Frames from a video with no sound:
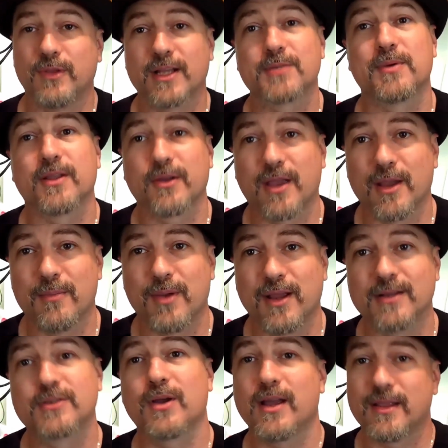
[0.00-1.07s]
That's my other
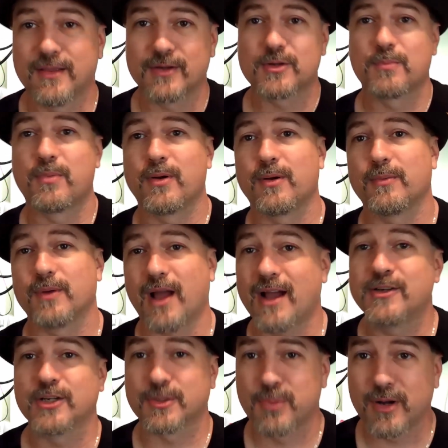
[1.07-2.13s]
campaign. So hey,
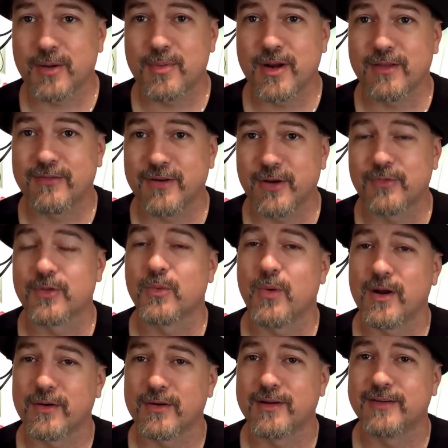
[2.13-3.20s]
I just put up another video for the
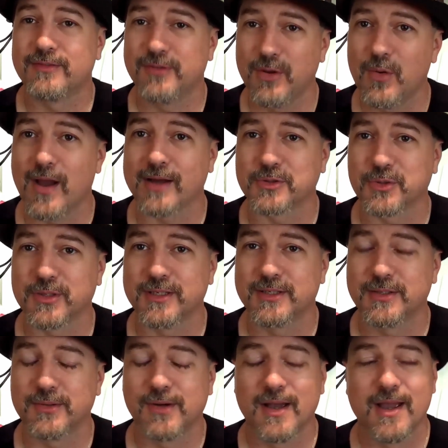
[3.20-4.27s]
Wandering Few actually
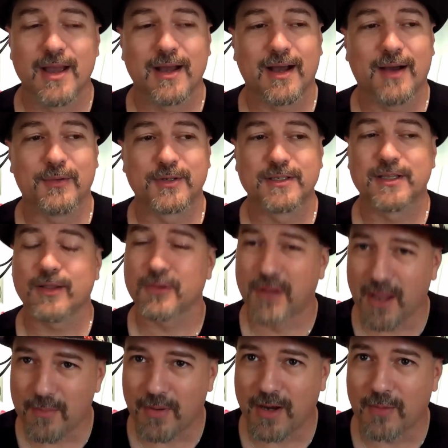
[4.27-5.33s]
too, which is the other
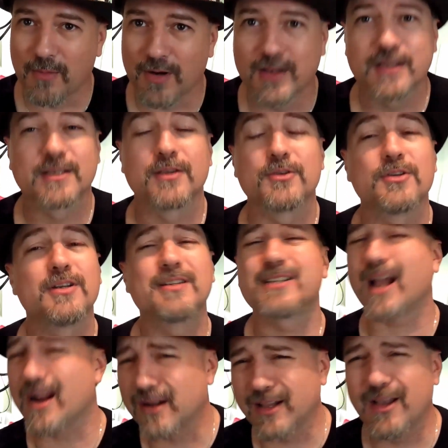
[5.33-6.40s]
campaign I'm running. This is
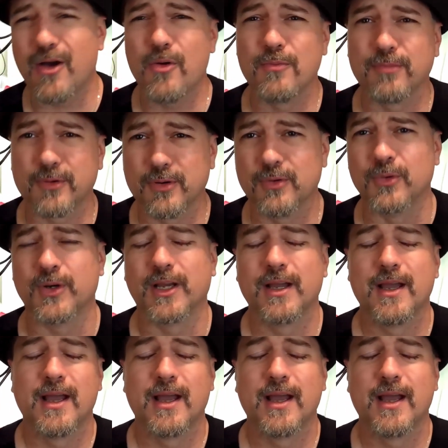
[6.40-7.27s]
entirely homebrewed.